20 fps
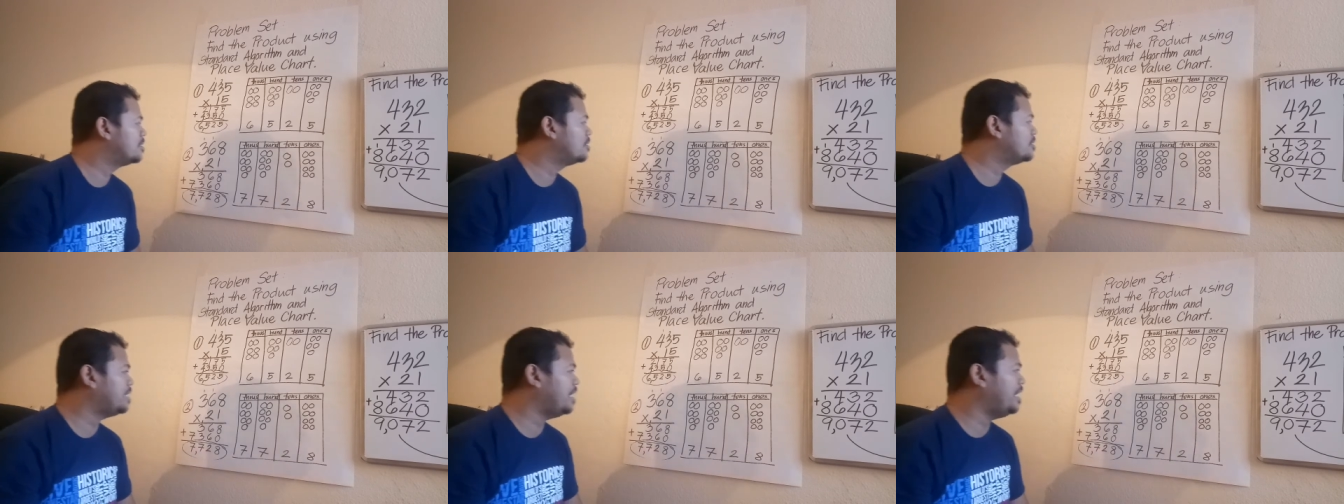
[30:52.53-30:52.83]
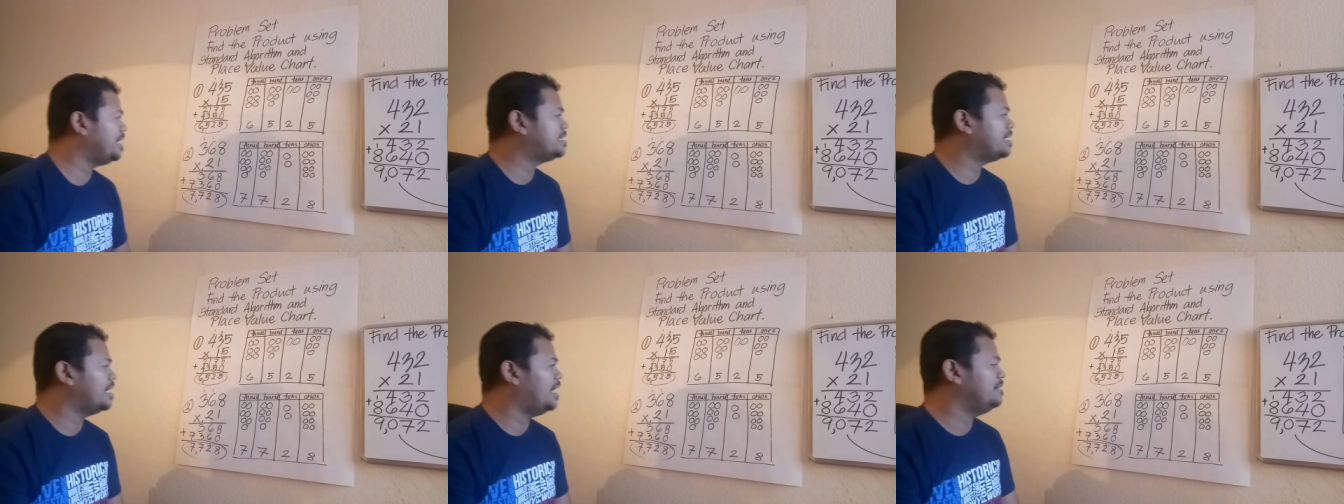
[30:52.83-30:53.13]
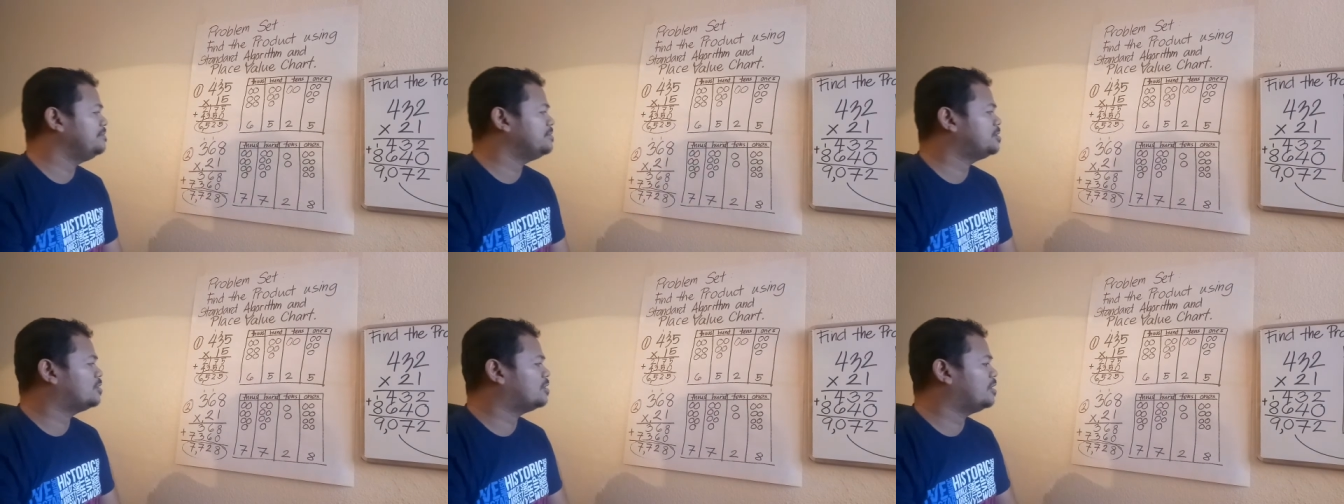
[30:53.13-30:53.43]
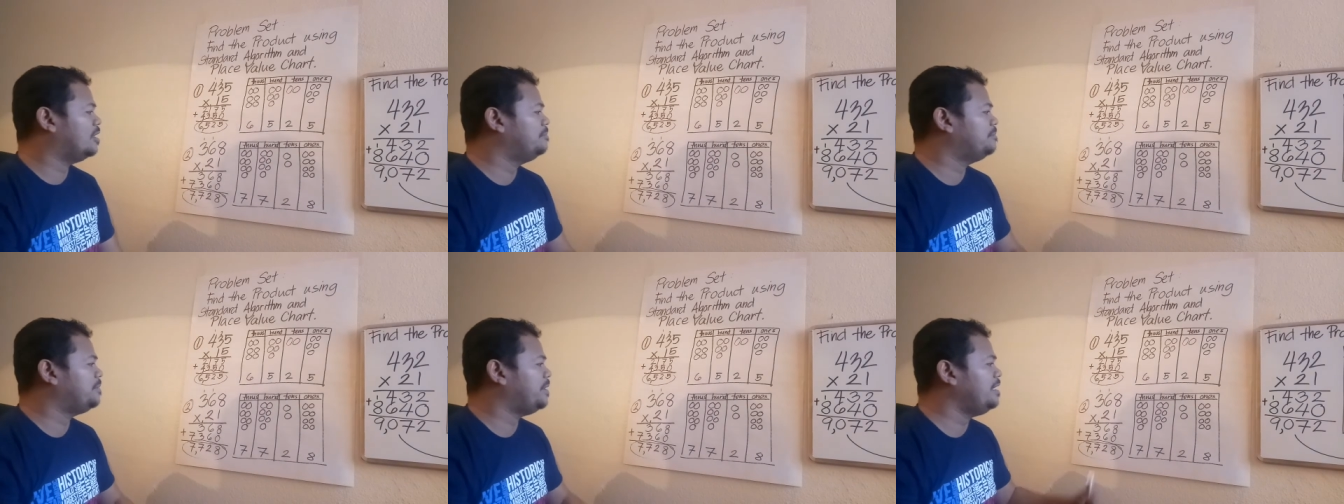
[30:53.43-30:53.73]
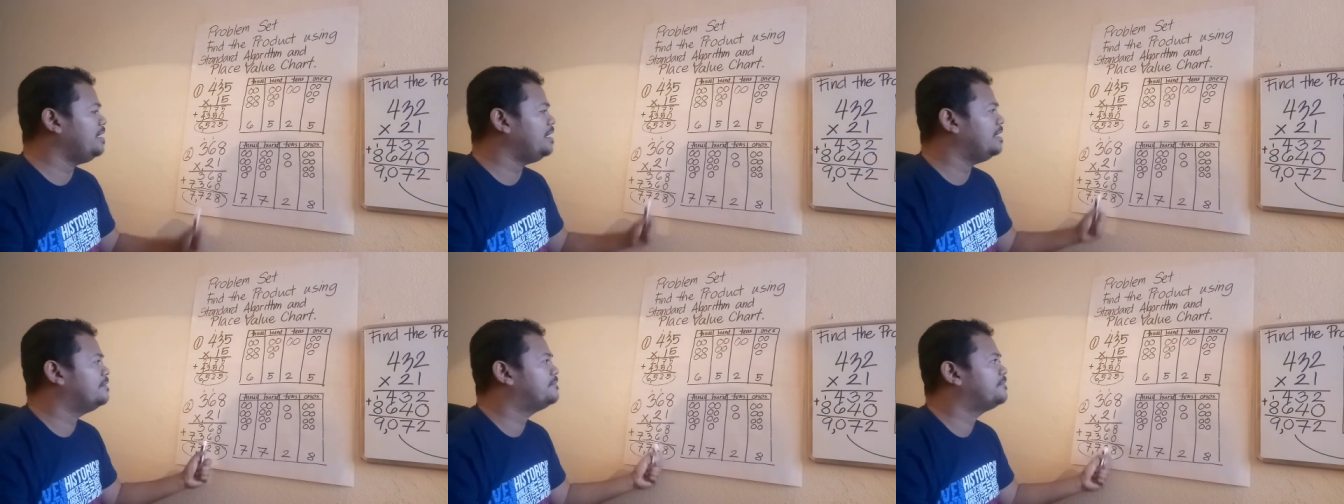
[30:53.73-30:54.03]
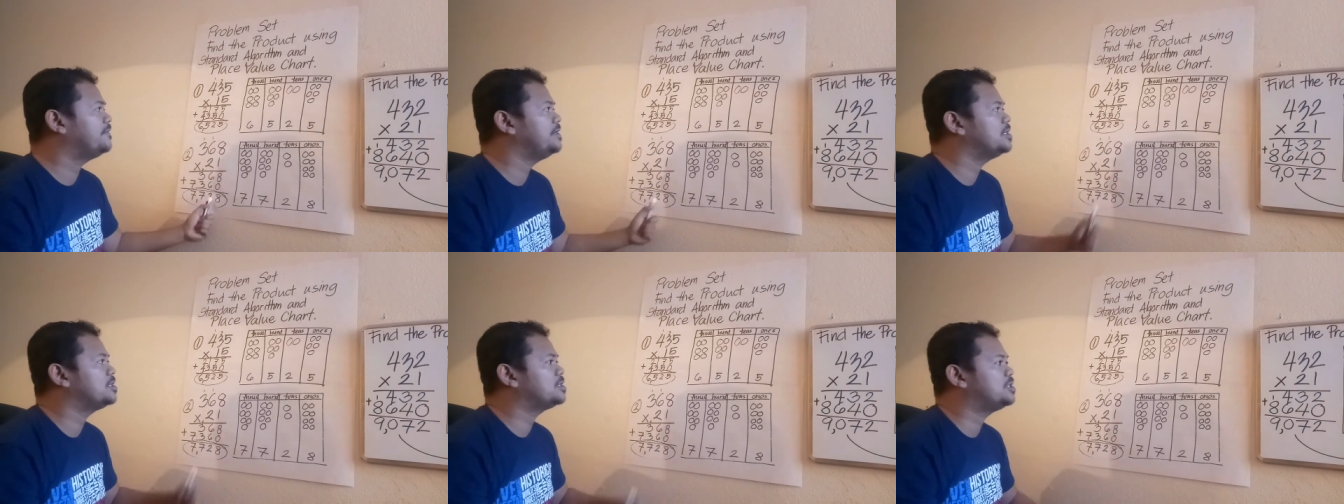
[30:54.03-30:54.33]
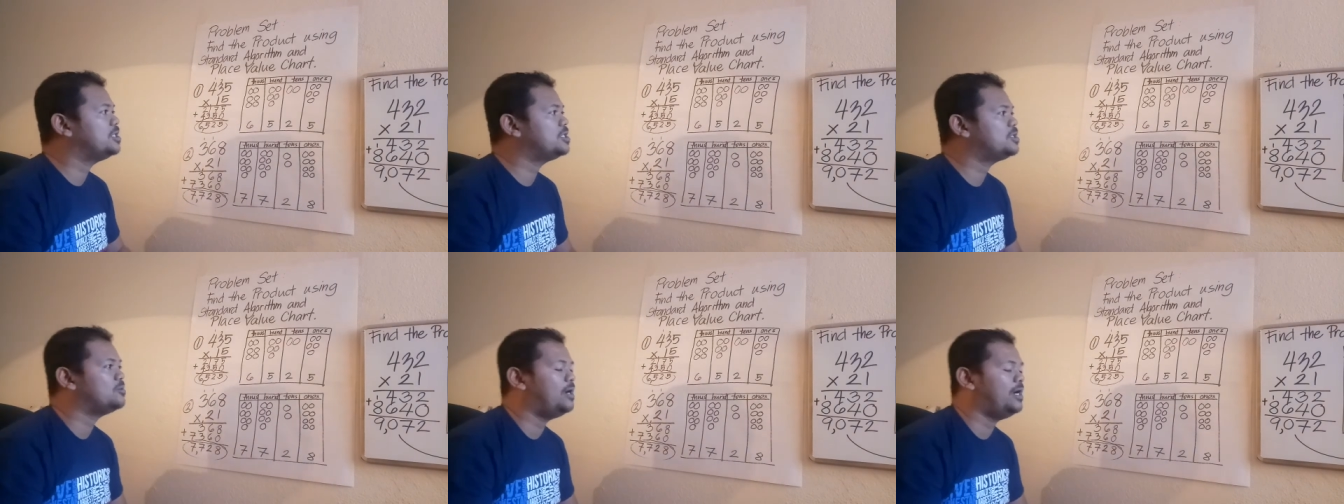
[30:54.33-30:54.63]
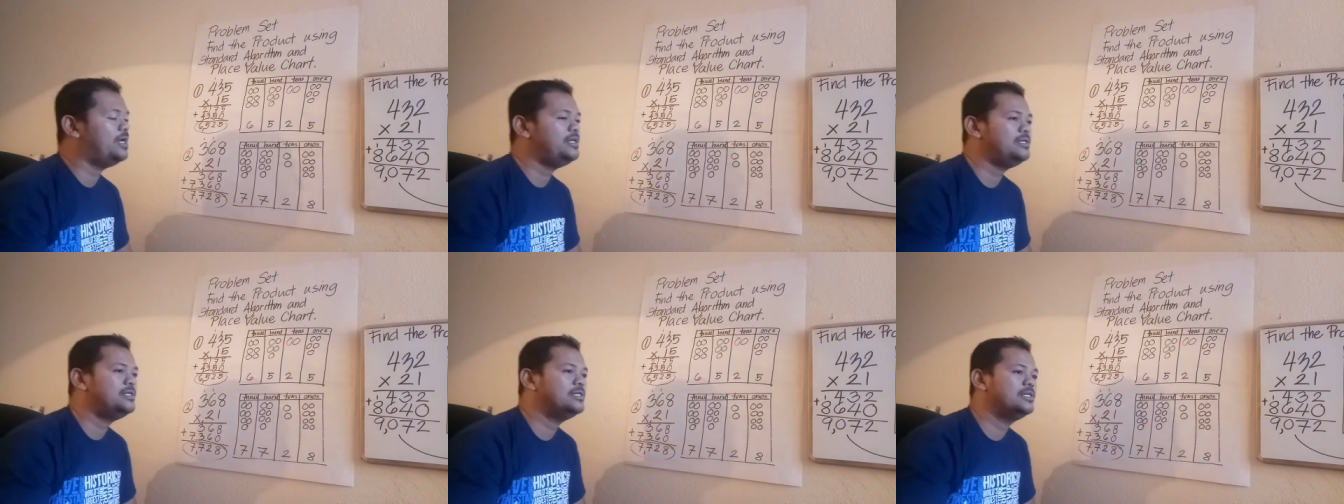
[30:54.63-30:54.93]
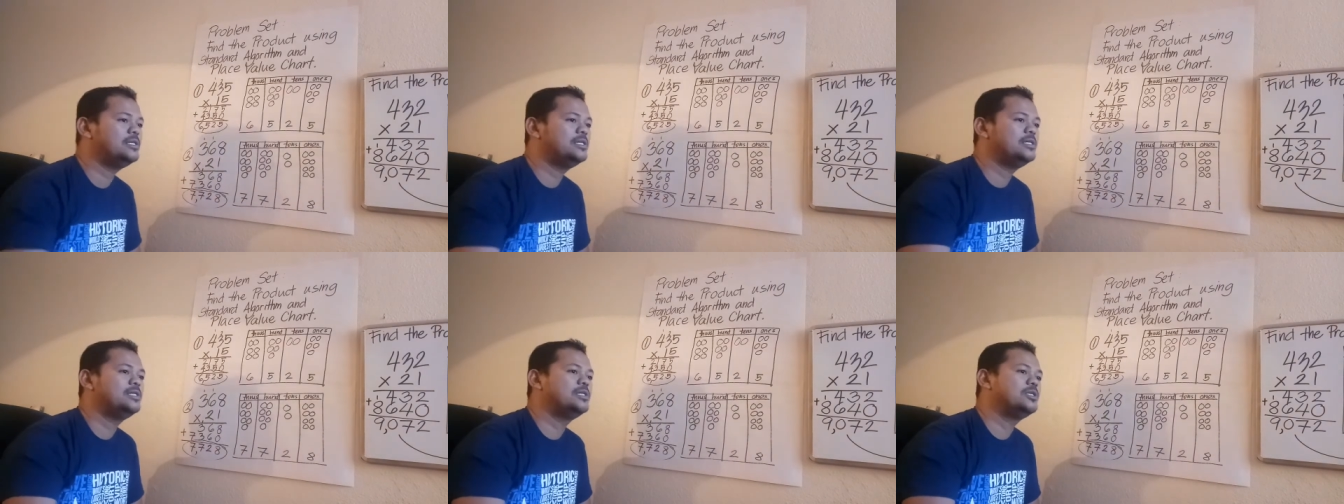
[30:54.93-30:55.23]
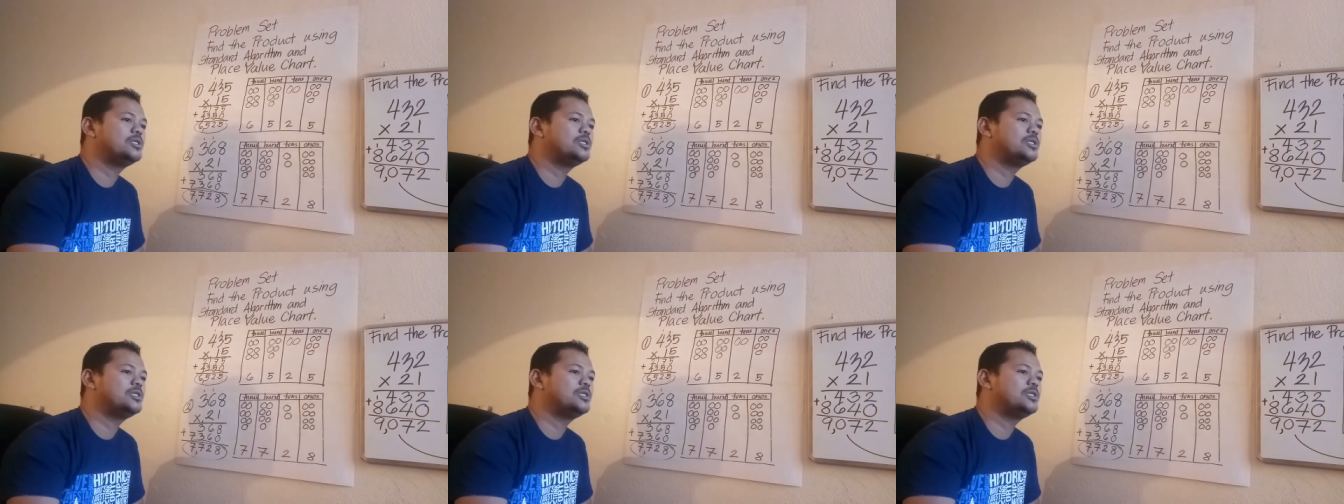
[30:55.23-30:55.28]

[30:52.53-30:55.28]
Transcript: So take time to copy and finish this one